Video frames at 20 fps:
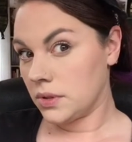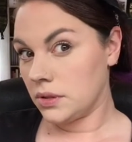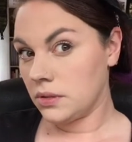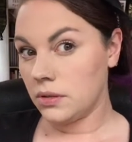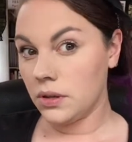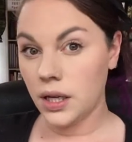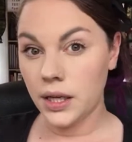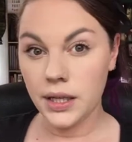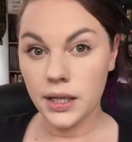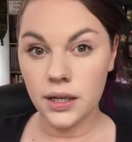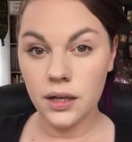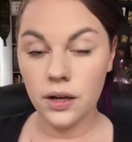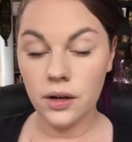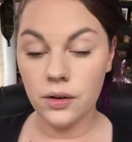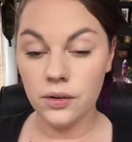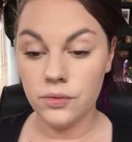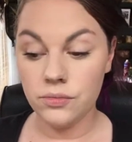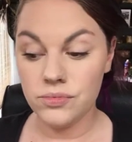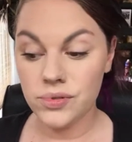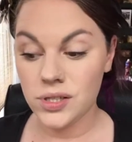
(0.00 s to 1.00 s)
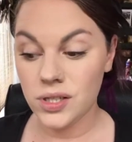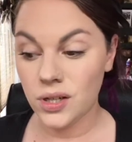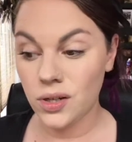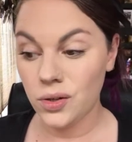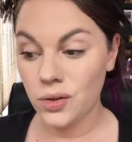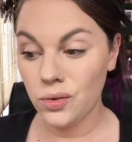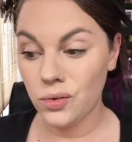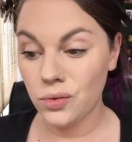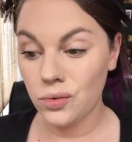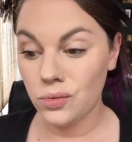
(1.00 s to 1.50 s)
I'll let you know. So
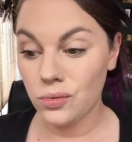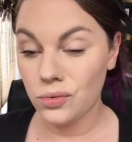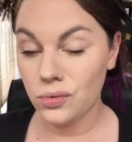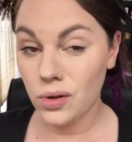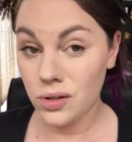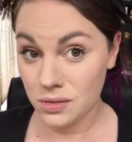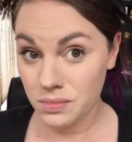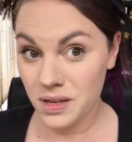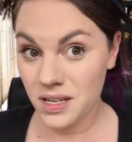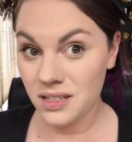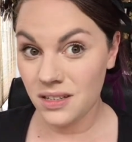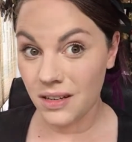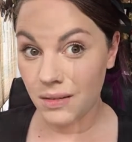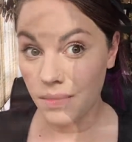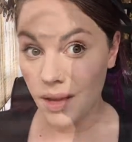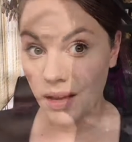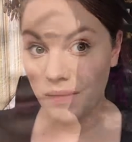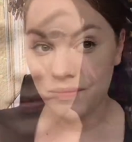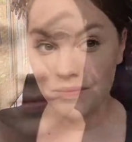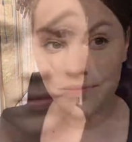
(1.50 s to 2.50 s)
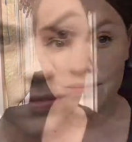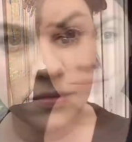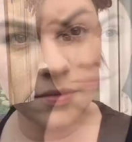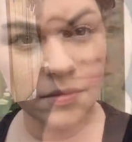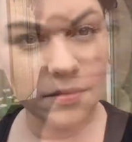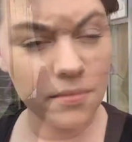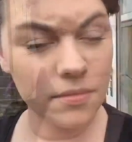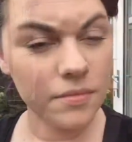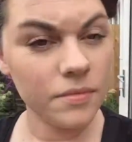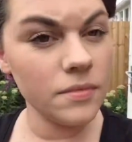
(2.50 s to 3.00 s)
I'll speak to you in a bit.
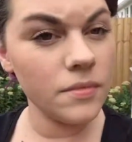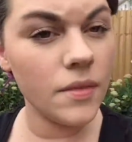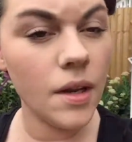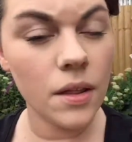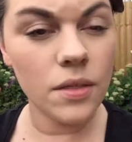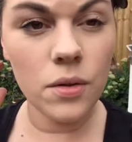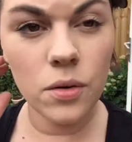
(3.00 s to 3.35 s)
I